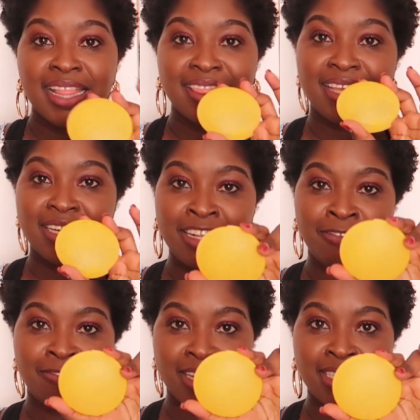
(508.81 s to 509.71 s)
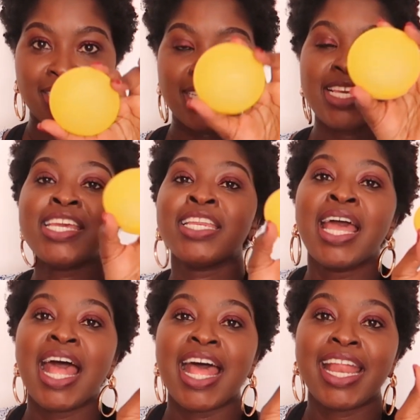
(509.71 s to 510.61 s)
then invest in
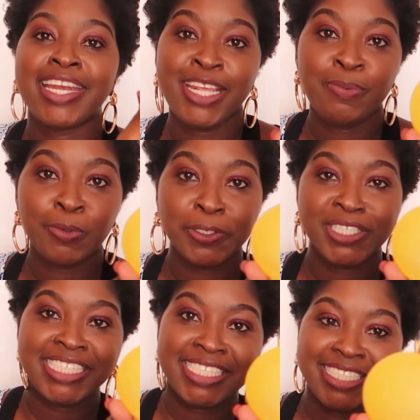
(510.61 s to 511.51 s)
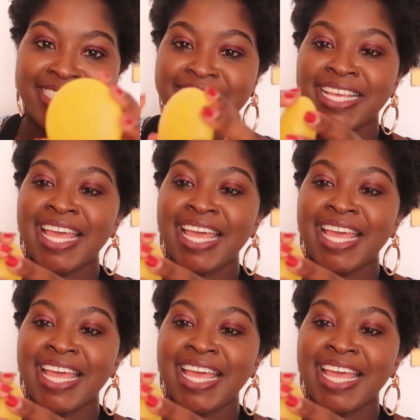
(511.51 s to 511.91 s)
nipple shields.